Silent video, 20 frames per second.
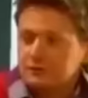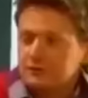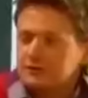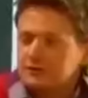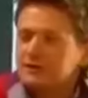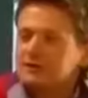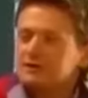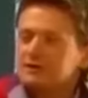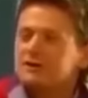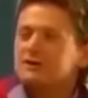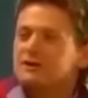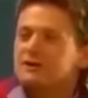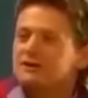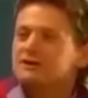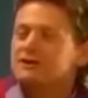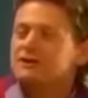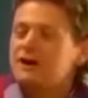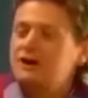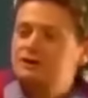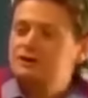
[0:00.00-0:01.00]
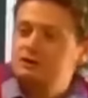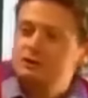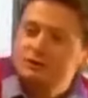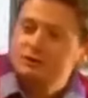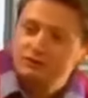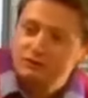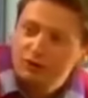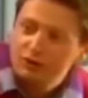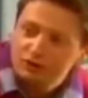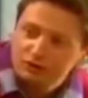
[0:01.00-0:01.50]
which aired in
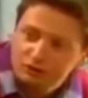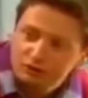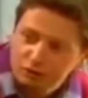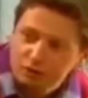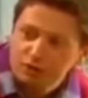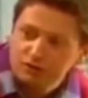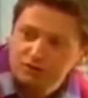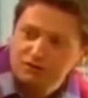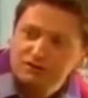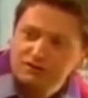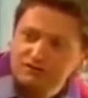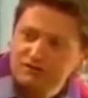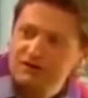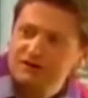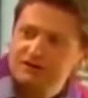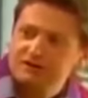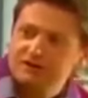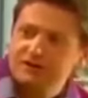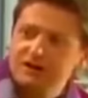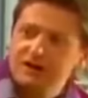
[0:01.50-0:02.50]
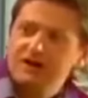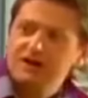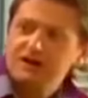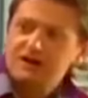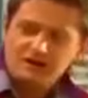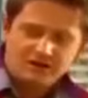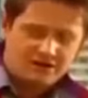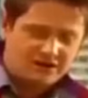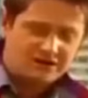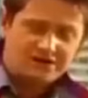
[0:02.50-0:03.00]
Belarus. However, the
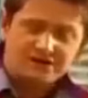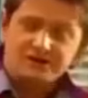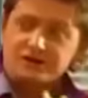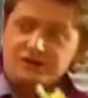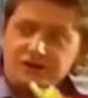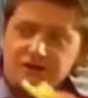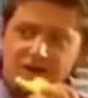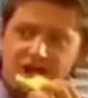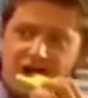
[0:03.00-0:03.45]
cast eventually